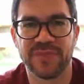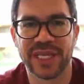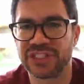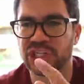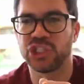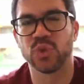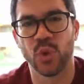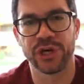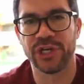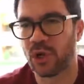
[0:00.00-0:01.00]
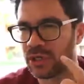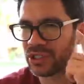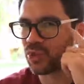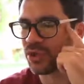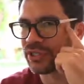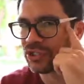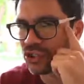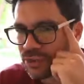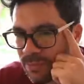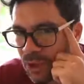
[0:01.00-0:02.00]
That's not just working hard, that's working
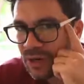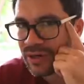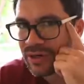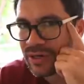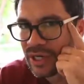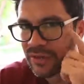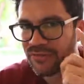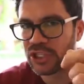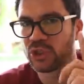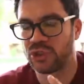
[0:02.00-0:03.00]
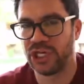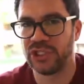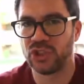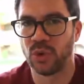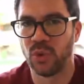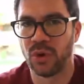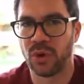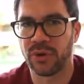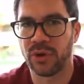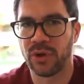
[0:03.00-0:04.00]
smart. This will change the
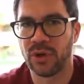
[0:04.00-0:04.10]
world.